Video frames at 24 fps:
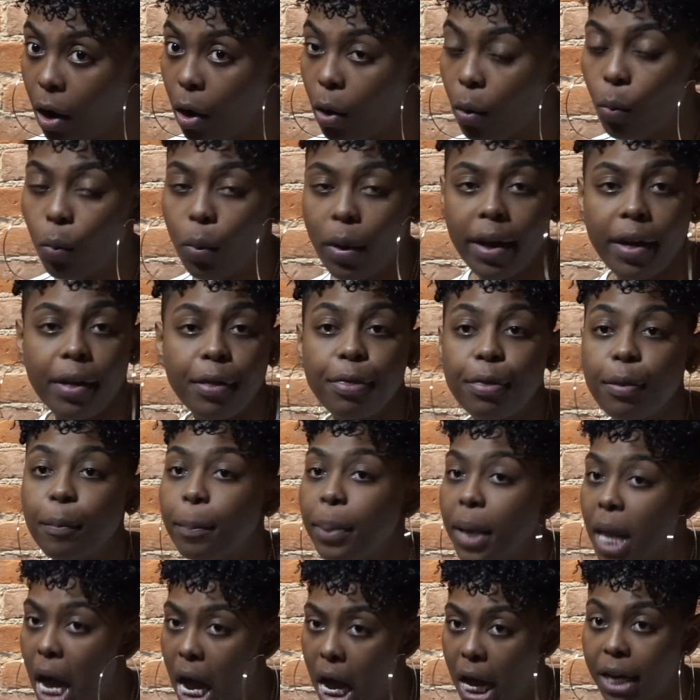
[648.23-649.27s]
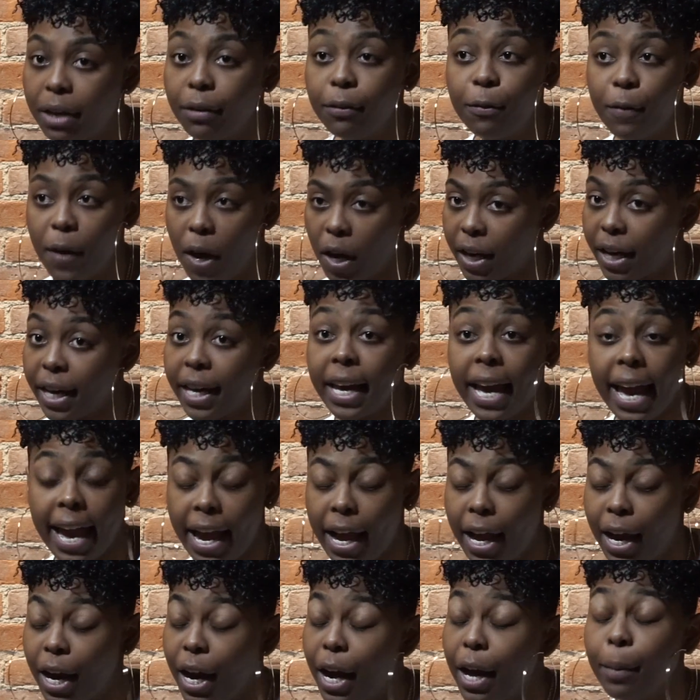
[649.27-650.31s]
with blonde fucking
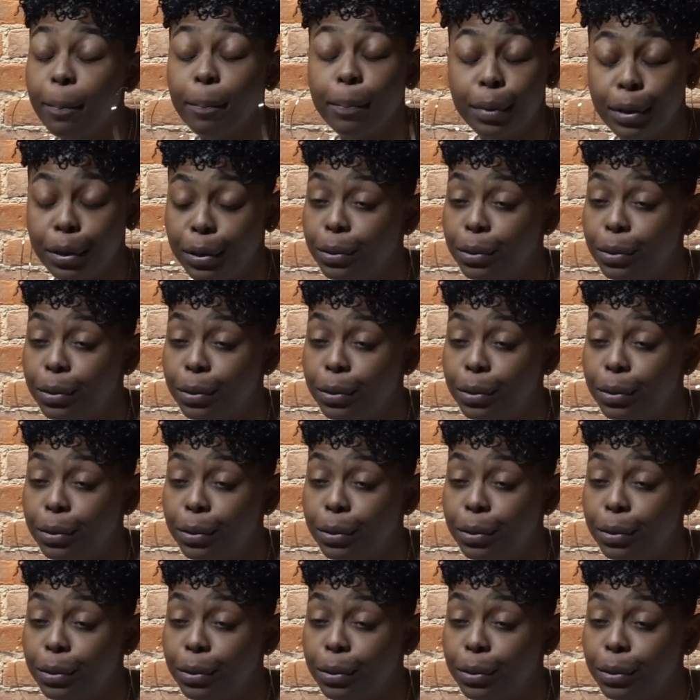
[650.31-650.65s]
hair and blue,